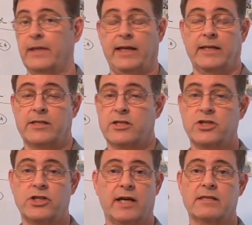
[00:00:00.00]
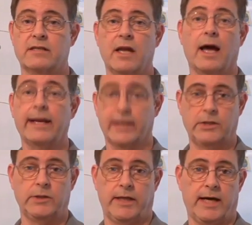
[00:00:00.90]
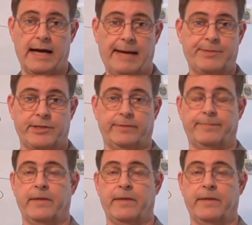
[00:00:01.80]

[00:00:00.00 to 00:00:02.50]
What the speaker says: it's just not a good option.